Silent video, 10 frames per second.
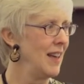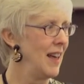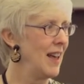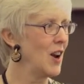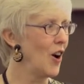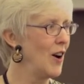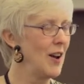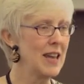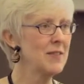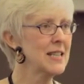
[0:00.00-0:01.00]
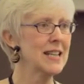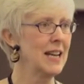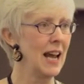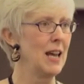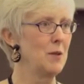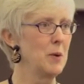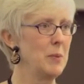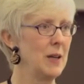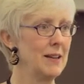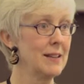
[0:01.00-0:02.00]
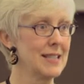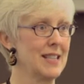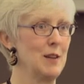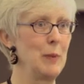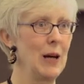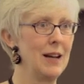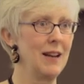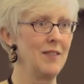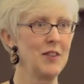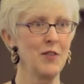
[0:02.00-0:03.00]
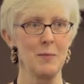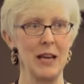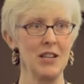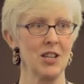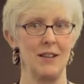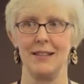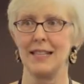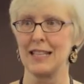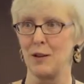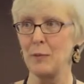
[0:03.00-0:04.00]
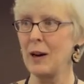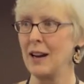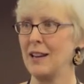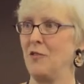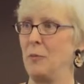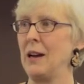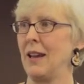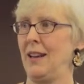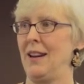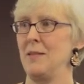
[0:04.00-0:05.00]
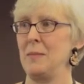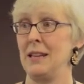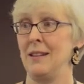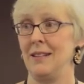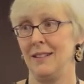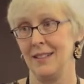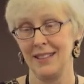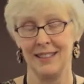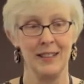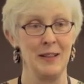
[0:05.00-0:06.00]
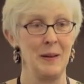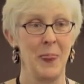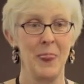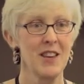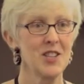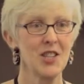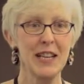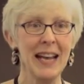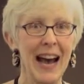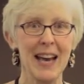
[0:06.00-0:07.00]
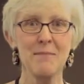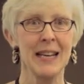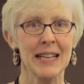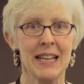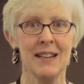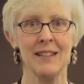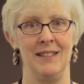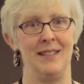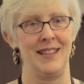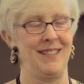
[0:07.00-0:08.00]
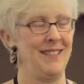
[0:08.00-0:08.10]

And even today, we're putting some kind of information in some kind of bucket. I mean, she had me nailed.